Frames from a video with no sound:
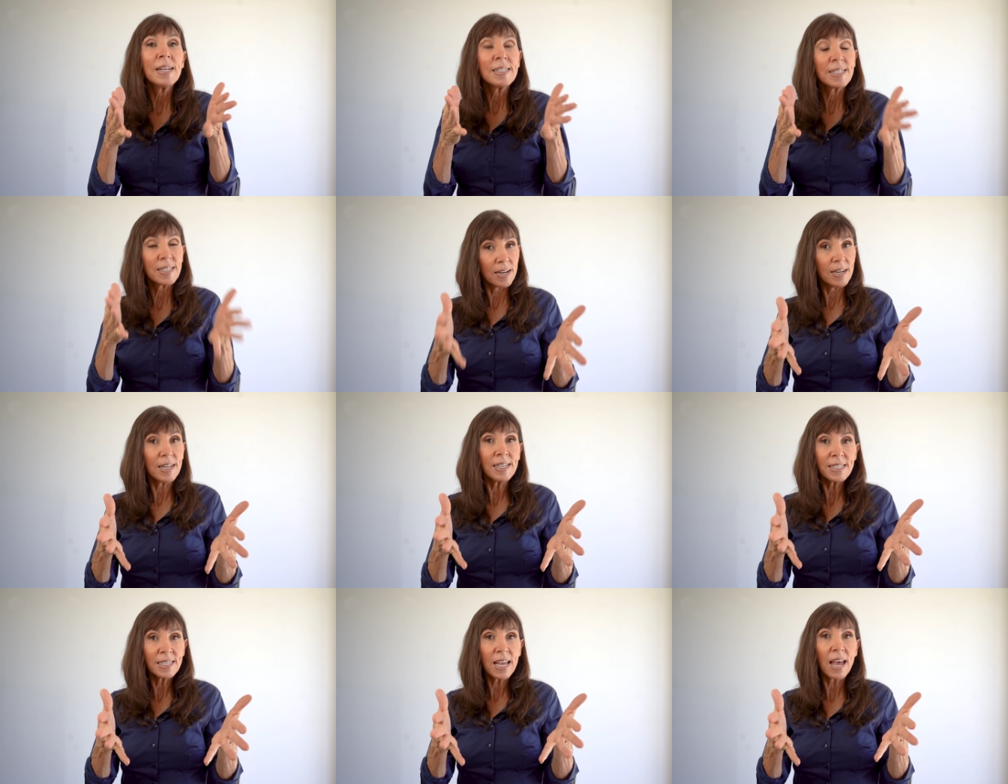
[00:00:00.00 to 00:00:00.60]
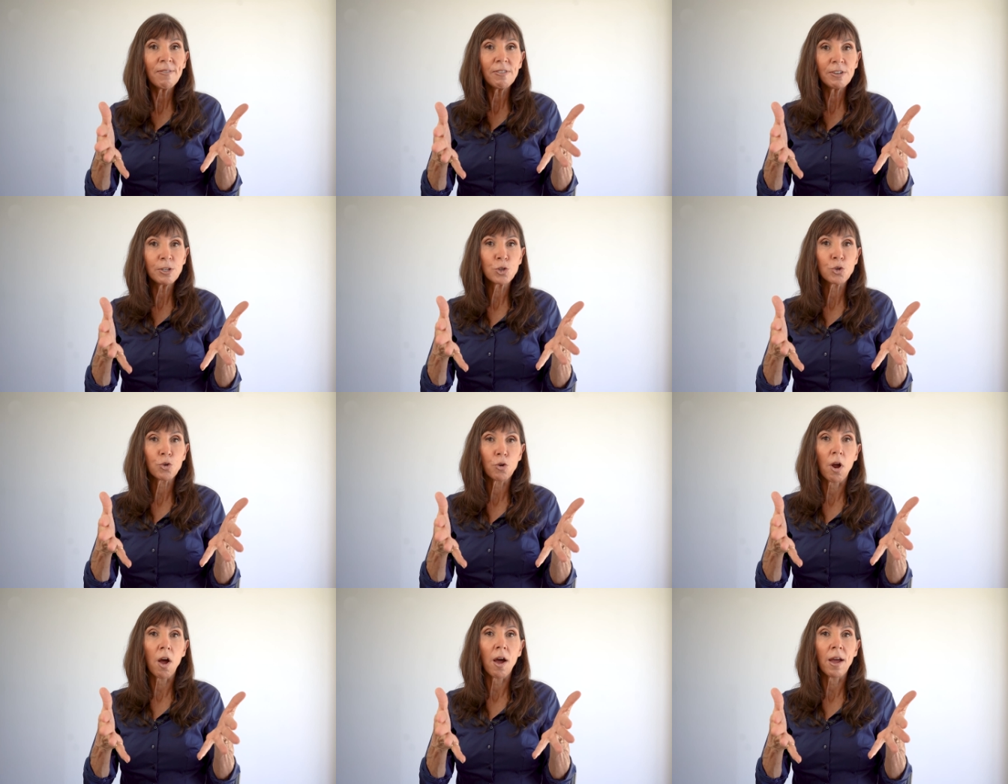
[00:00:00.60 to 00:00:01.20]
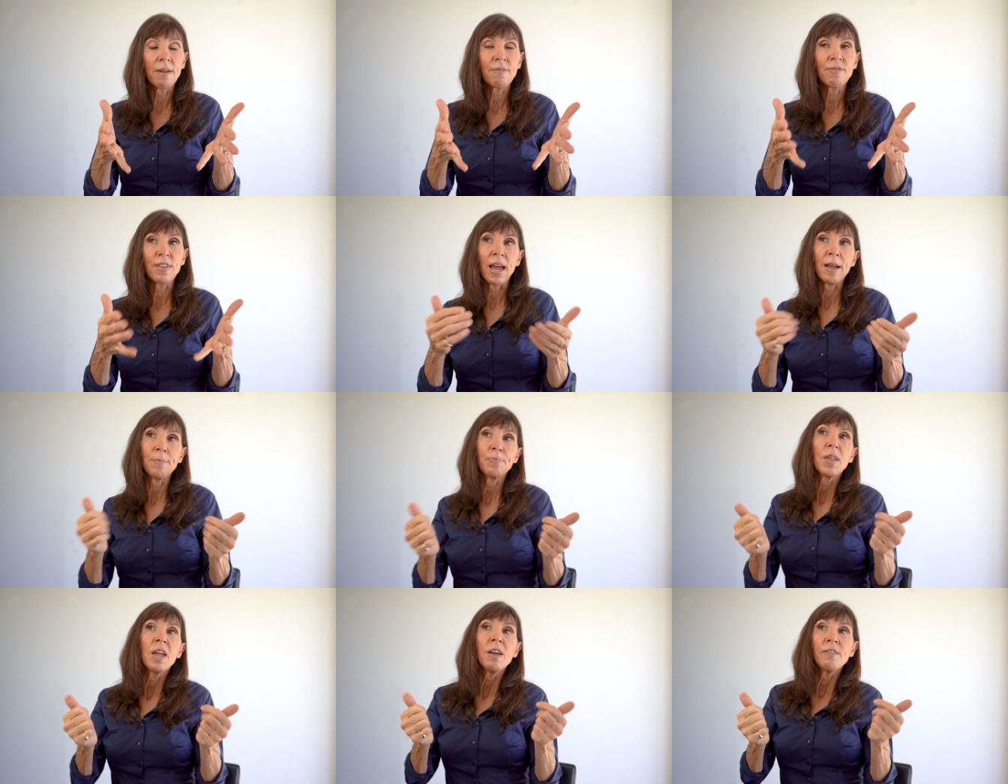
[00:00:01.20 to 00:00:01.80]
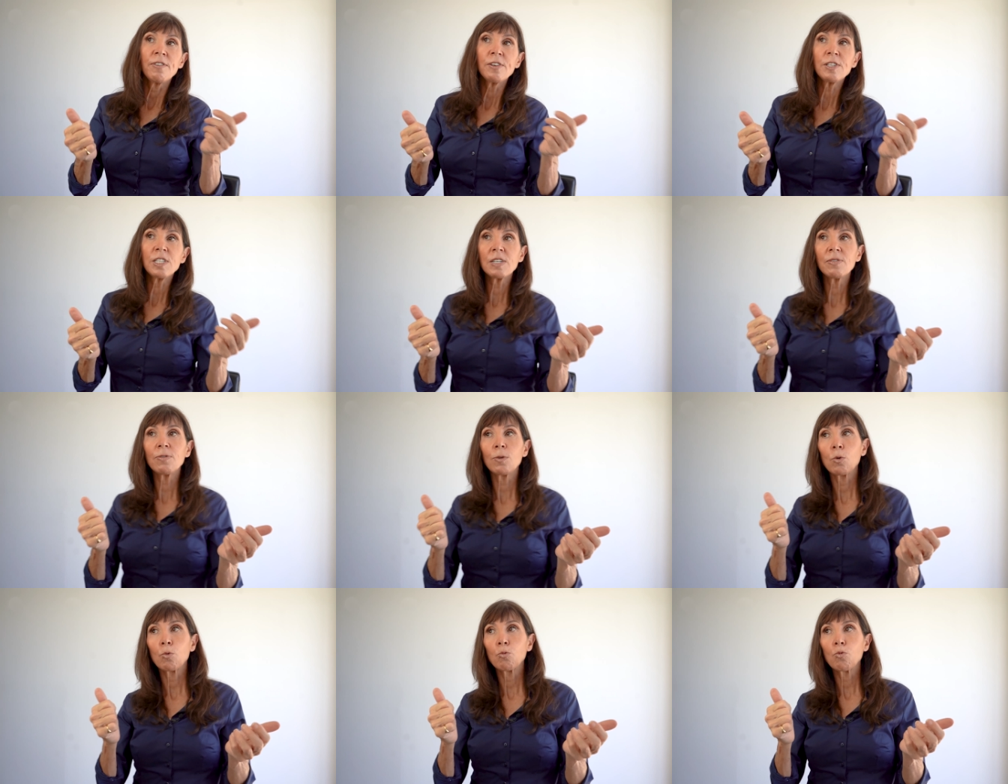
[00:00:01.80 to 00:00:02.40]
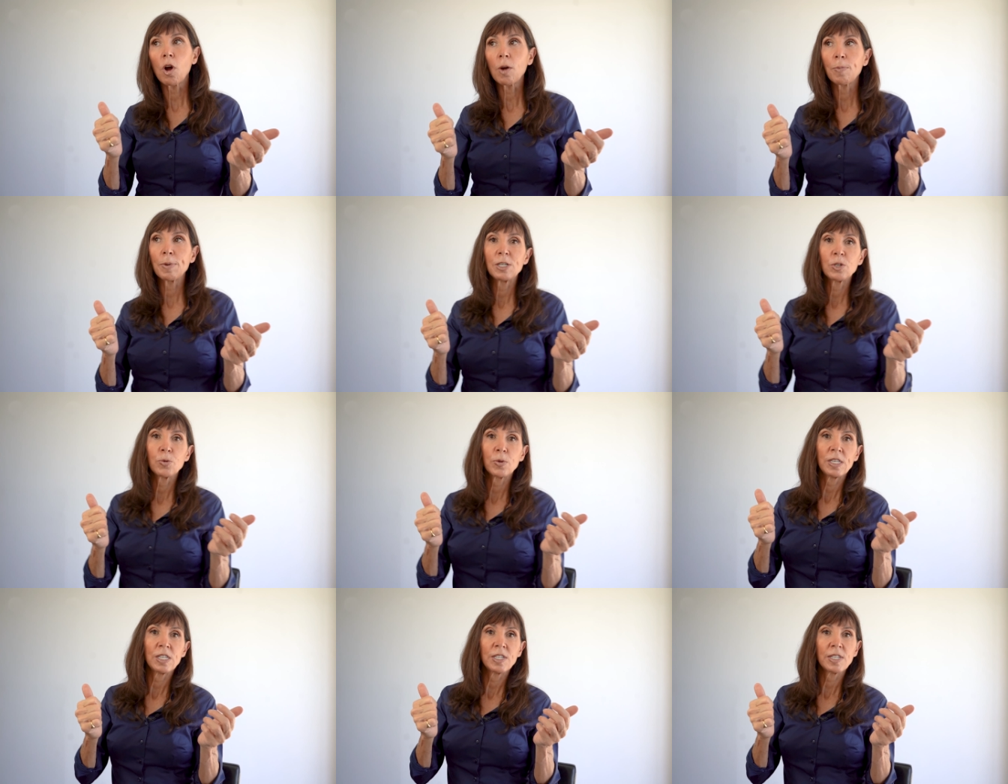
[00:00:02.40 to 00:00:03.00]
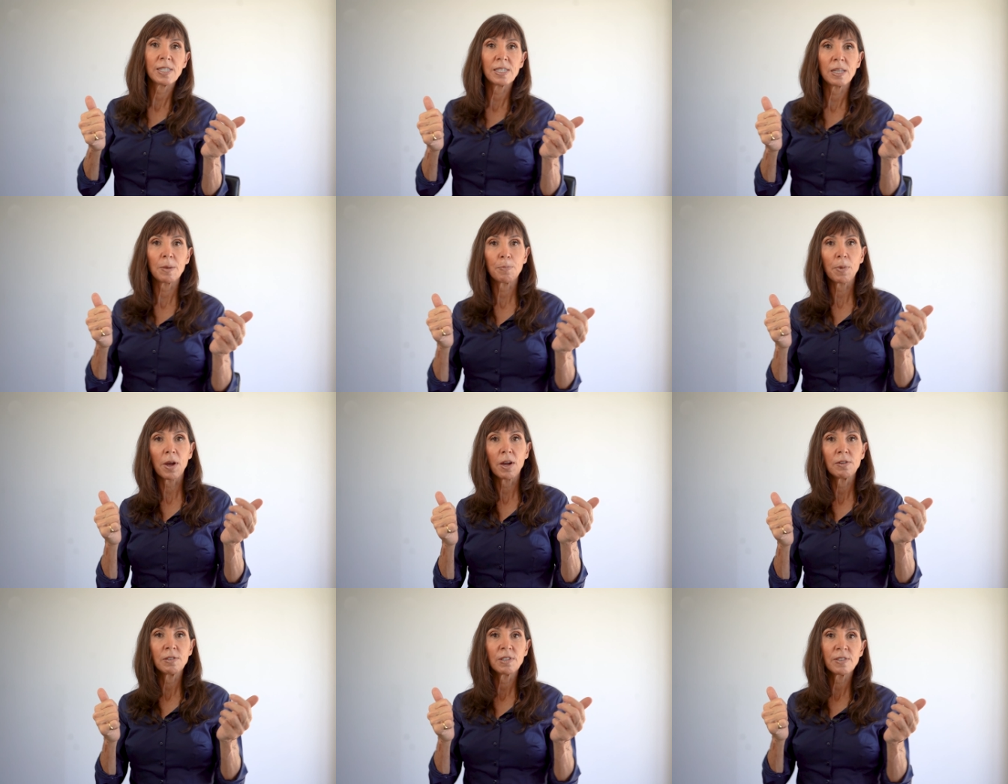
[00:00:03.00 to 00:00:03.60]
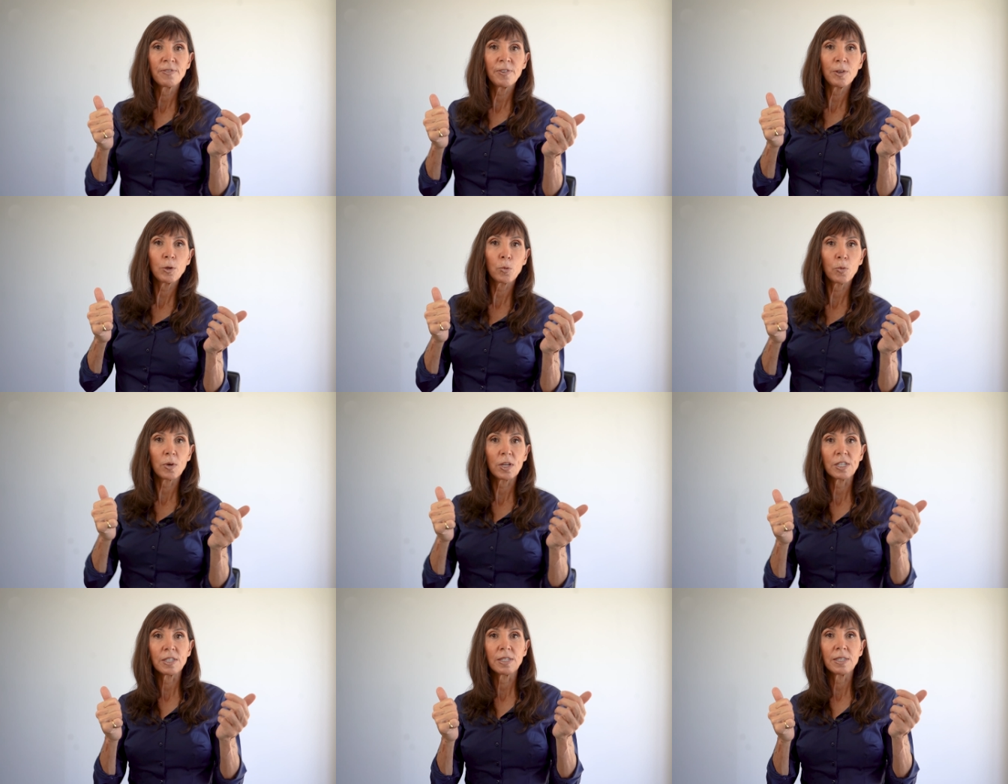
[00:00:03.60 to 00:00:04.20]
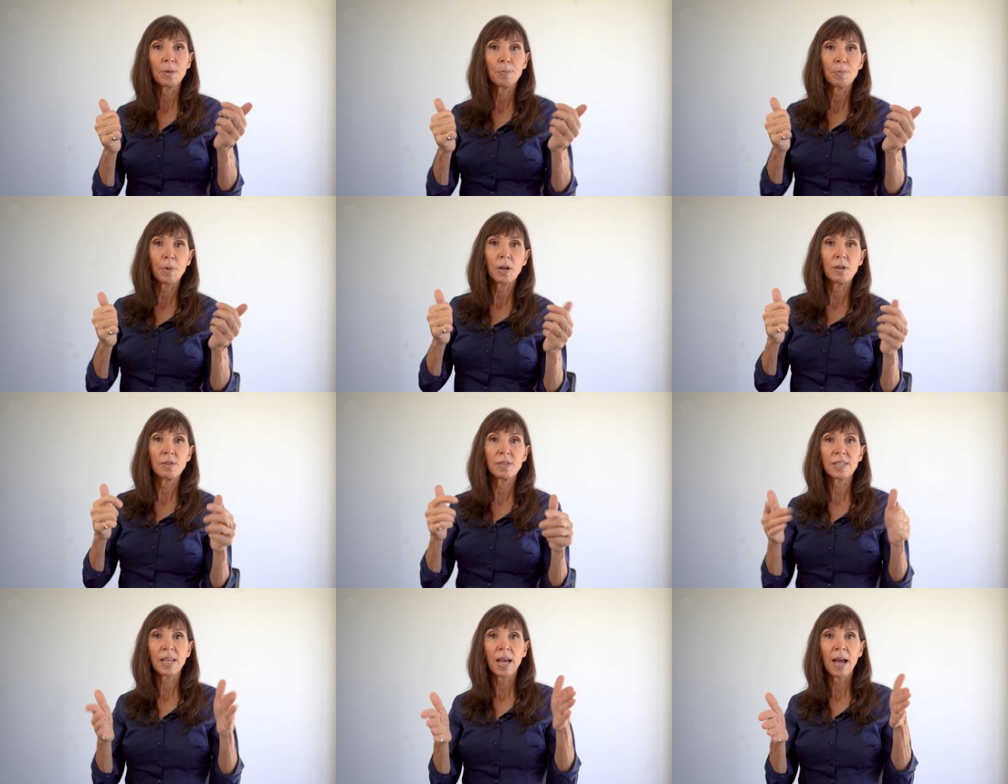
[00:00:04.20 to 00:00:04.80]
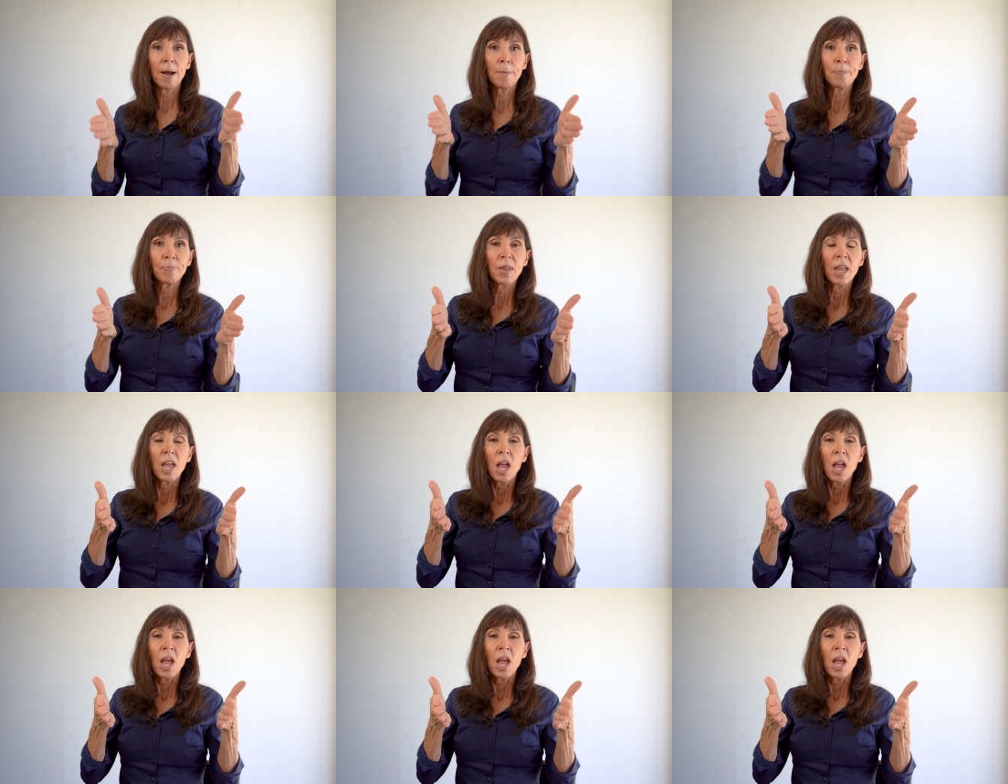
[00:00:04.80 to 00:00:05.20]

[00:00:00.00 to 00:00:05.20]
So let's have a try of that. First of all, rock between your sit bones, feel where your sit bones are.